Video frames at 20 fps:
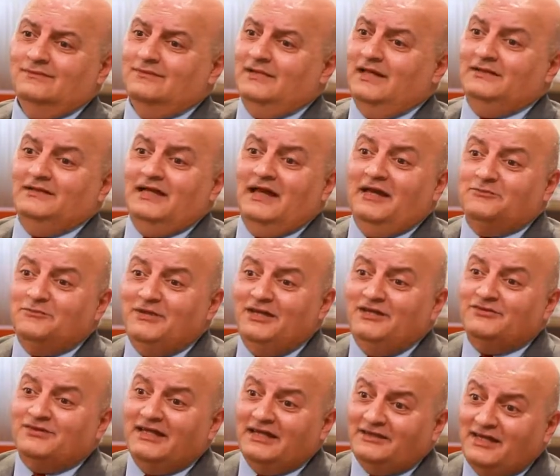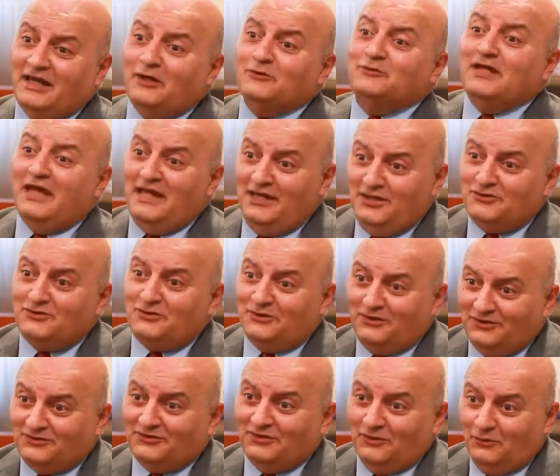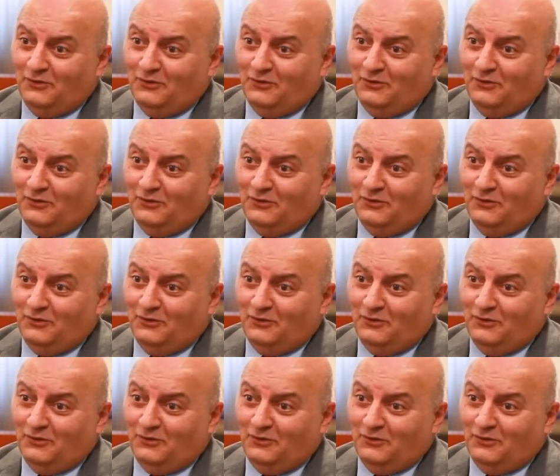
And that means that's how dangerous it